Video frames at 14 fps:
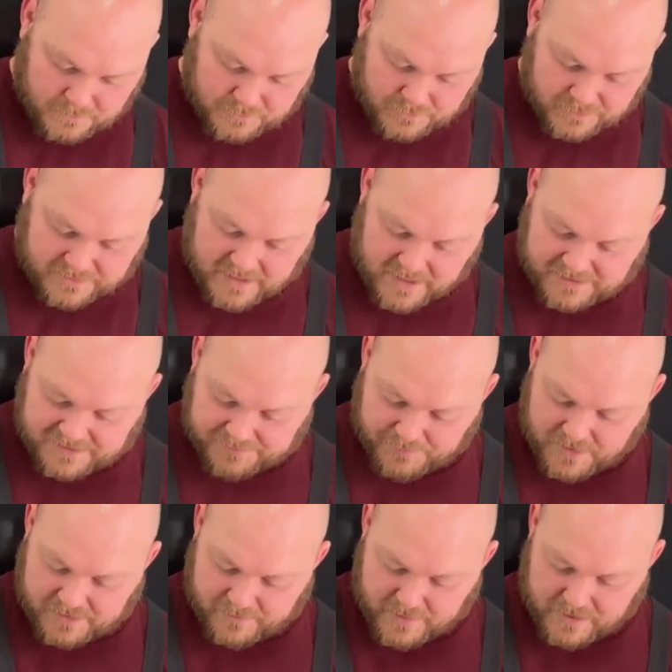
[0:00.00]
Just kind of
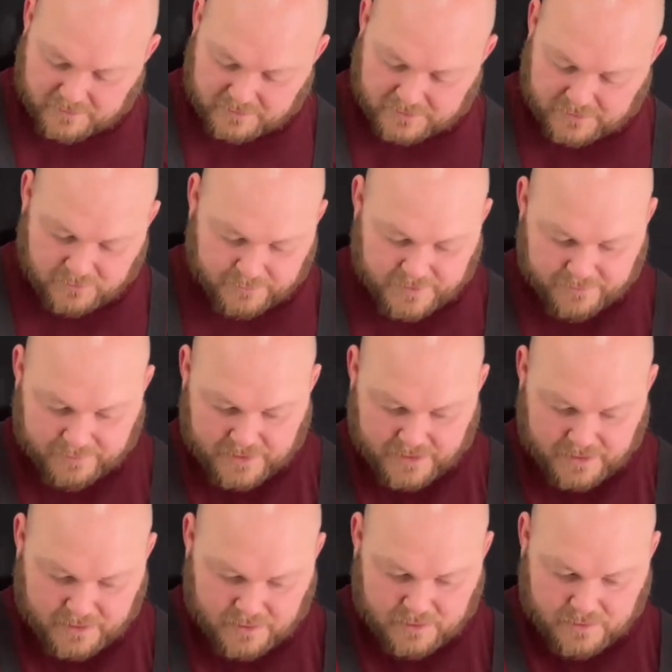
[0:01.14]
spreading them out a little bit by
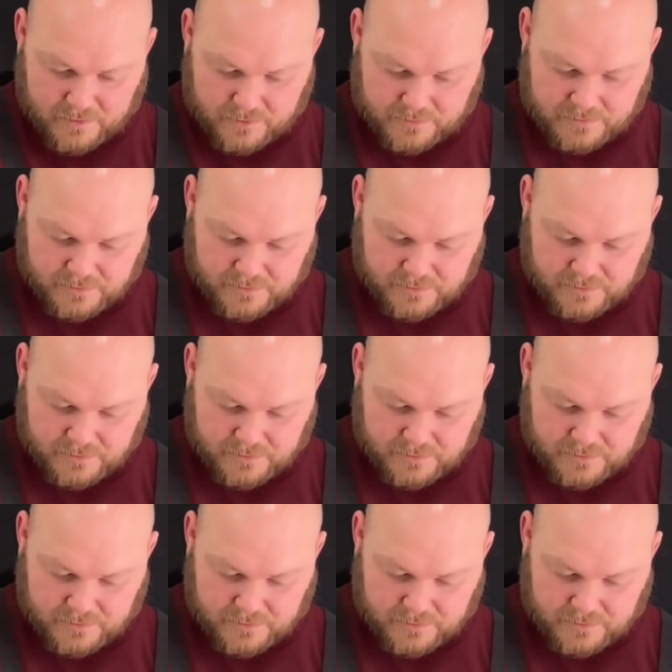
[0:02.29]
hand.